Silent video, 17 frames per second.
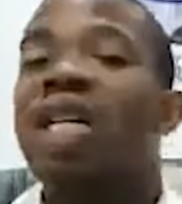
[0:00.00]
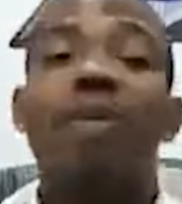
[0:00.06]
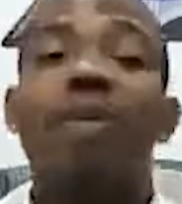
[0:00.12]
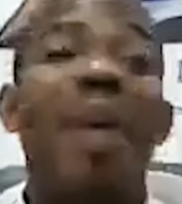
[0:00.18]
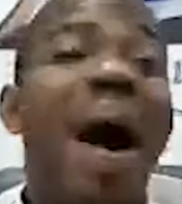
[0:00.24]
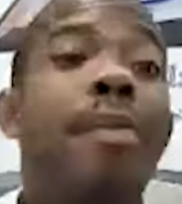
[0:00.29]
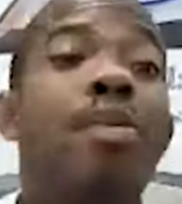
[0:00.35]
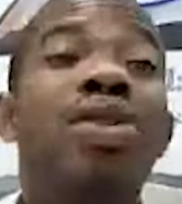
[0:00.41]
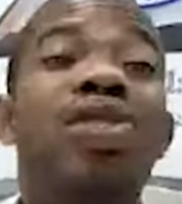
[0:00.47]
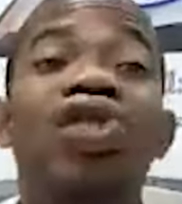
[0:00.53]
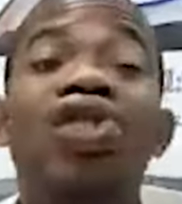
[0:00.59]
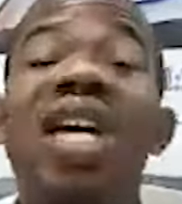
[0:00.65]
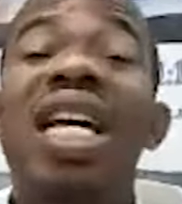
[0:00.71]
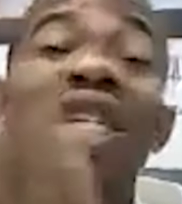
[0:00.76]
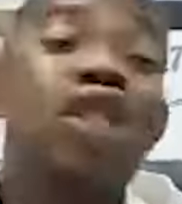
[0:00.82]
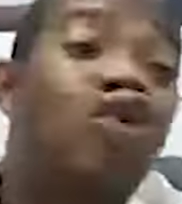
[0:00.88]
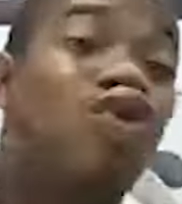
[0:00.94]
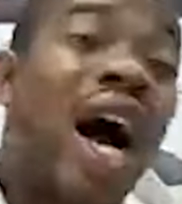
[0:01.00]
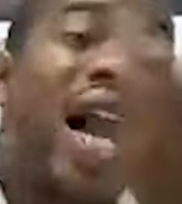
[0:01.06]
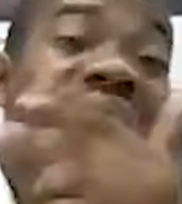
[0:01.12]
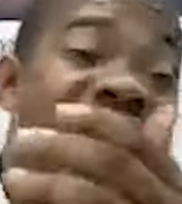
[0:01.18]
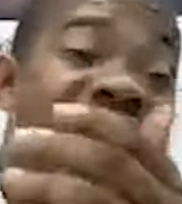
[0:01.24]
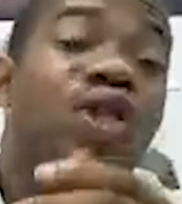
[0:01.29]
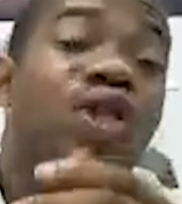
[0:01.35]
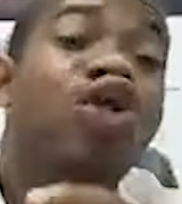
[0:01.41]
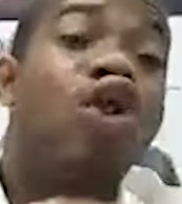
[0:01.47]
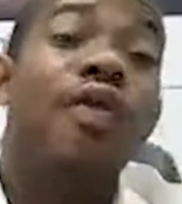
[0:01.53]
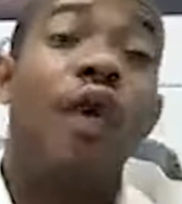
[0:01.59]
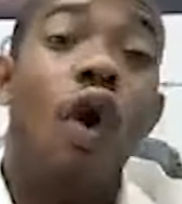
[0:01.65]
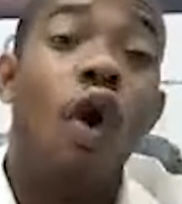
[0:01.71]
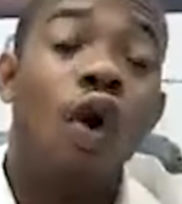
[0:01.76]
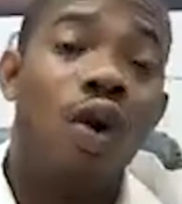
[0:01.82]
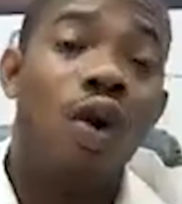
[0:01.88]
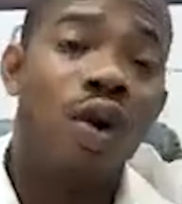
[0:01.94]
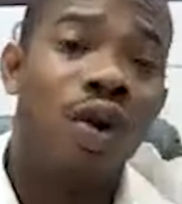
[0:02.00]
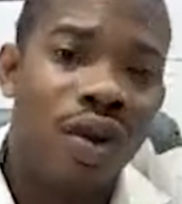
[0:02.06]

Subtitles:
The Bible says you are guilty of all.